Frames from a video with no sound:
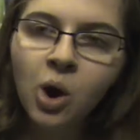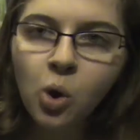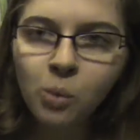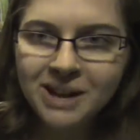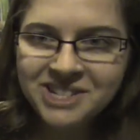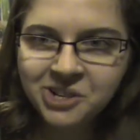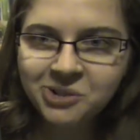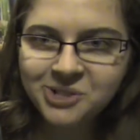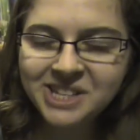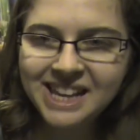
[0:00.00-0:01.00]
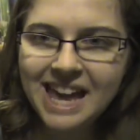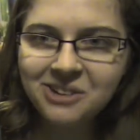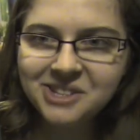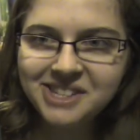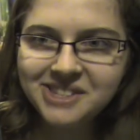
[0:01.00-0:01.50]
or magic causing
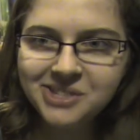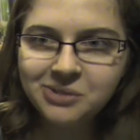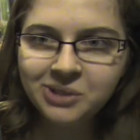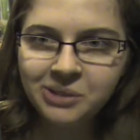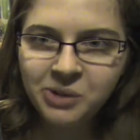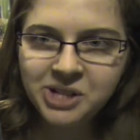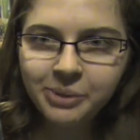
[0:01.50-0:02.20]
chaos in school in Witch